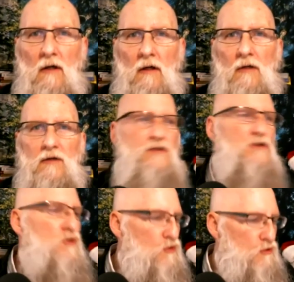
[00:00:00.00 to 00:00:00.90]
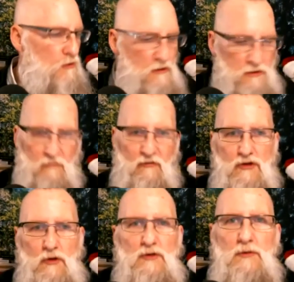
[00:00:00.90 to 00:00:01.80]
This is the
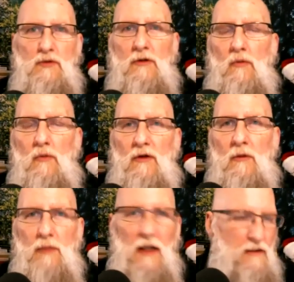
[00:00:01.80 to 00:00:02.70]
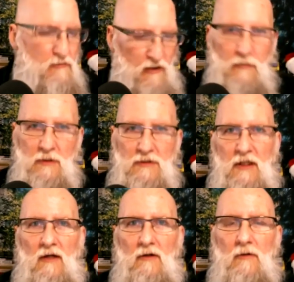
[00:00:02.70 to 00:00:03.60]
first Christmas with a blended family
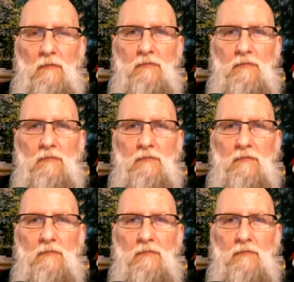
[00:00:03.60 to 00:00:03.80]
together.